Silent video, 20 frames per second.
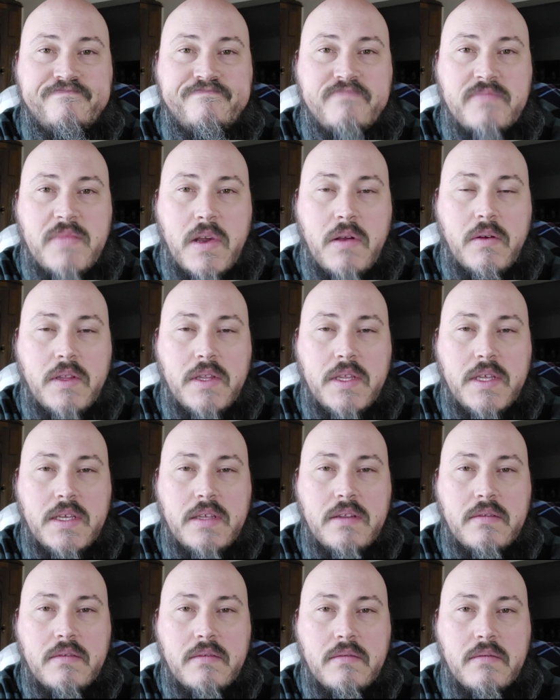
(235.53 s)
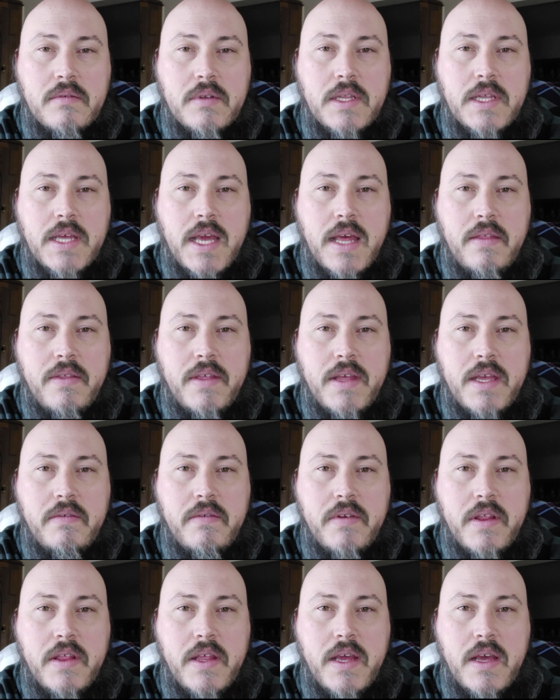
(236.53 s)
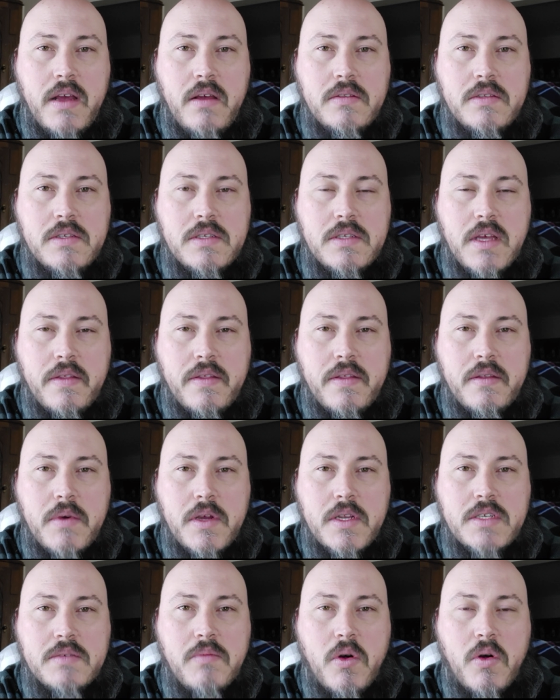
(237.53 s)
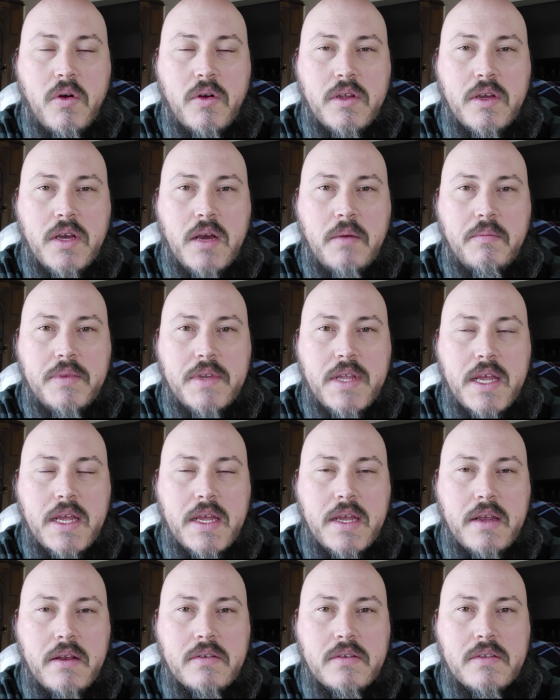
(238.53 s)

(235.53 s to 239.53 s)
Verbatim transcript: I really, really can't think of anything else. Nothing much more to update here.